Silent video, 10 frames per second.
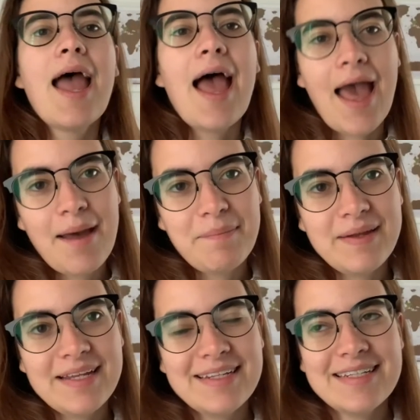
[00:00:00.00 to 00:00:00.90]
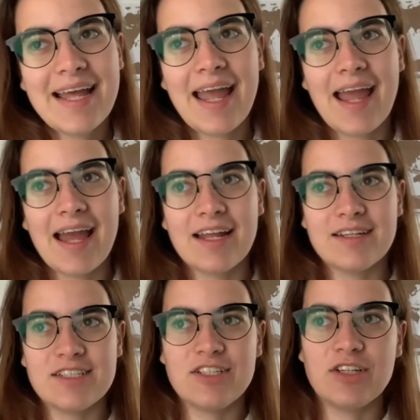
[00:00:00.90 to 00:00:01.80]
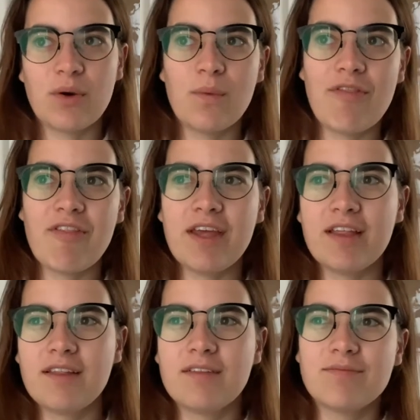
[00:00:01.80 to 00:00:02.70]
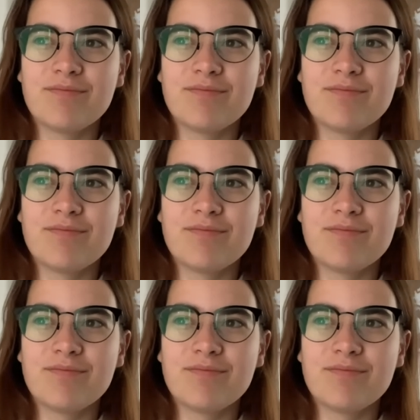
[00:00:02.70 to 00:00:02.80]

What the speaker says: happened, and, you know, one thing,